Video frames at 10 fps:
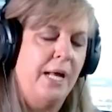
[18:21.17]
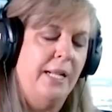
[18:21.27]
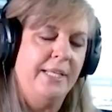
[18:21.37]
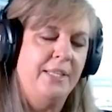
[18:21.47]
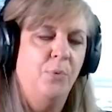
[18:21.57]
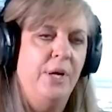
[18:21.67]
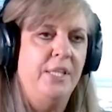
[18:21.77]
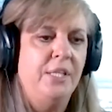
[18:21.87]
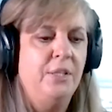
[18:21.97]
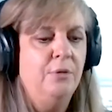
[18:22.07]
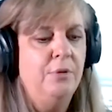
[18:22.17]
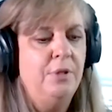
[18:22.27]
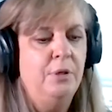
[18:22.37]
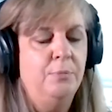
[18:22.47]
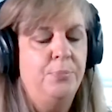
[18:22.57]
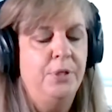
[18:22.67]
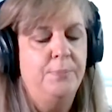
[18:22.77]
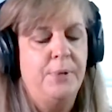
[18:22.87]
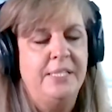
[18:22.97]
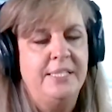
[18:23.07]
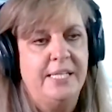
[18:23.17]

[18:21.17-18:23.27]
I like the way that you you put it by